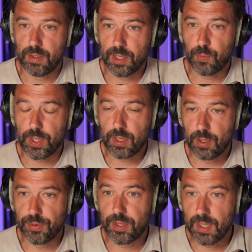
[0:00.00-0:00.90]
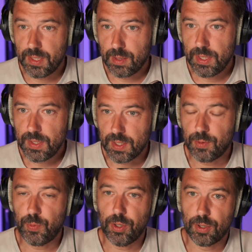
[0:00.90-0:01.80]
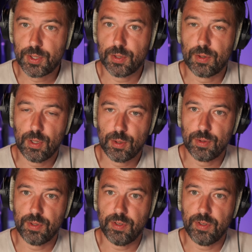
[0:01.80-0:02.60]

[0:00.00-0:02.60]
Like we clone the database and we also clone